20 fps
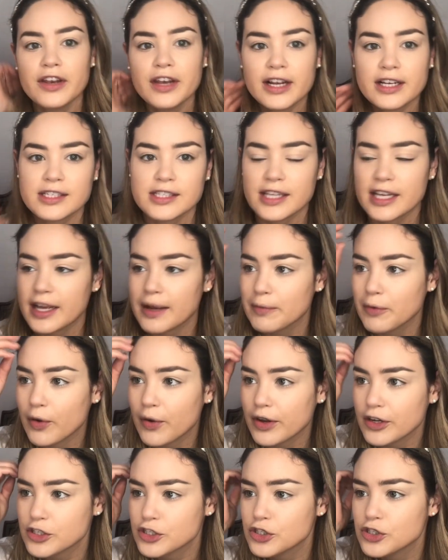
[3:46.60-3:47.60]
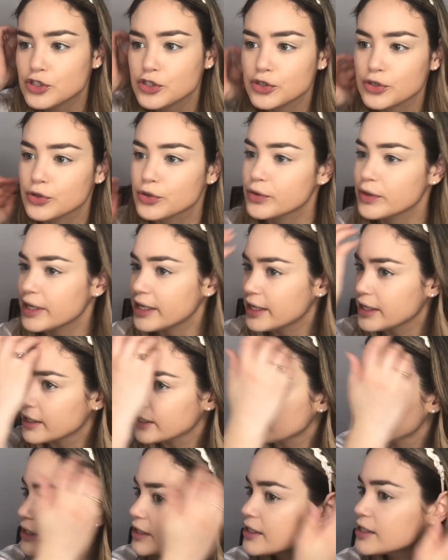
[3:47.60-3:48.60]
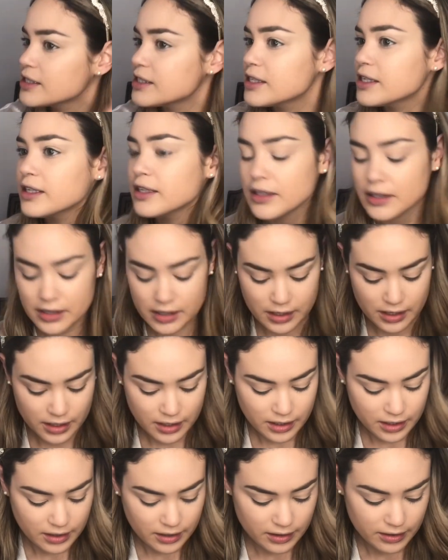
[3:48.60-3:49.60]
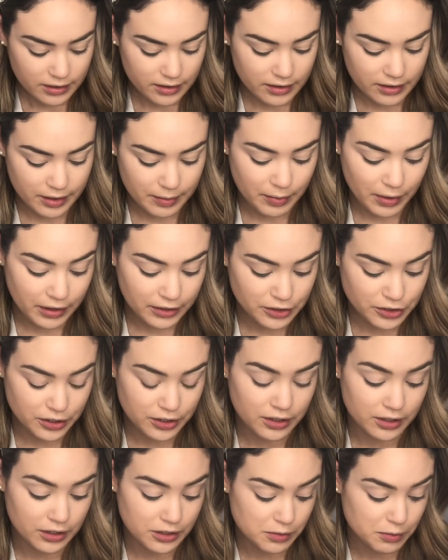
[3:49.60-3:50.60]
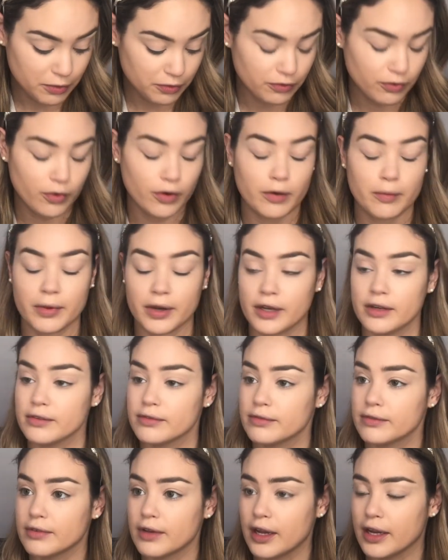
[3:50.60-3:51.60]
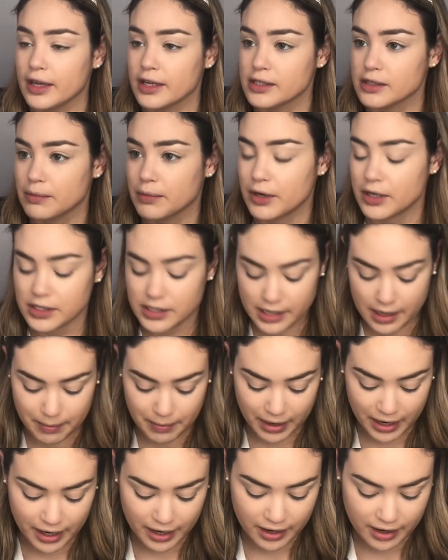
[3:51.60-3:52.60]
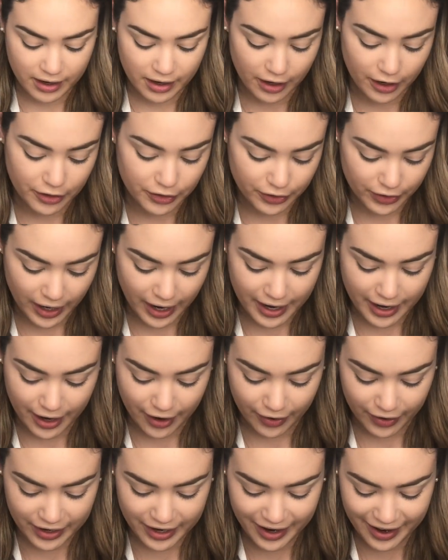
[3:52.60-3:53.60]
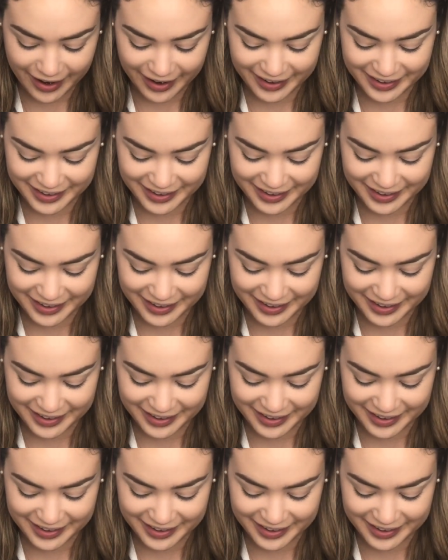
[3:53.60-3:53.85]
the next thing I'm going to do is, I probably should have done this before, but I guess I'm gonna set my under eye area.